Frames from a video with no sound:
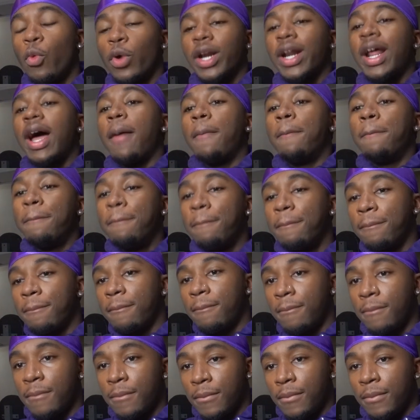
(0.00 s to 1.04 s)
What up?
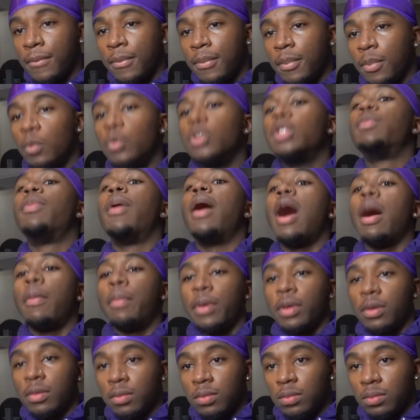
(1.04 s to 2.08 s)
Hey. It's
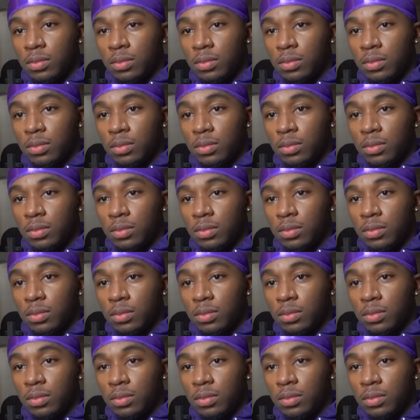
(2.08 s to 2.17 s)
popping.